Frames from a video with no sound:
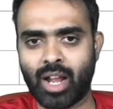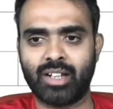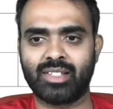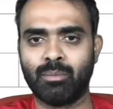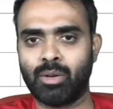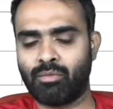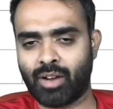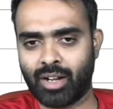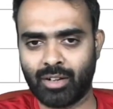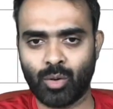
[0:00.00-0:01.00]
and
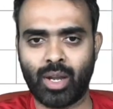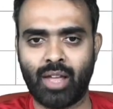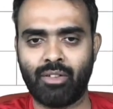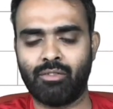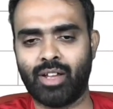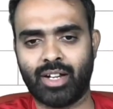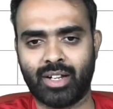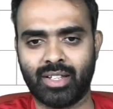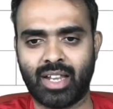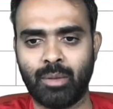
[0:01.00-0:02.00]
simplified to a level where
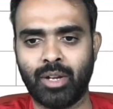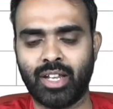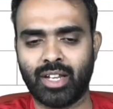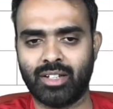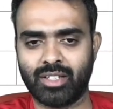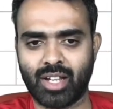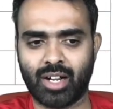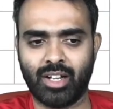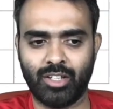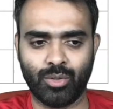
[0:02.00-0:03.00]
anybody can just
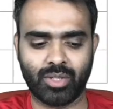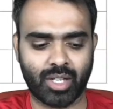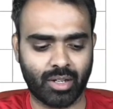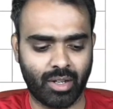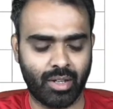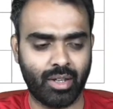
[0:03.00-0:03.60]
directly use it.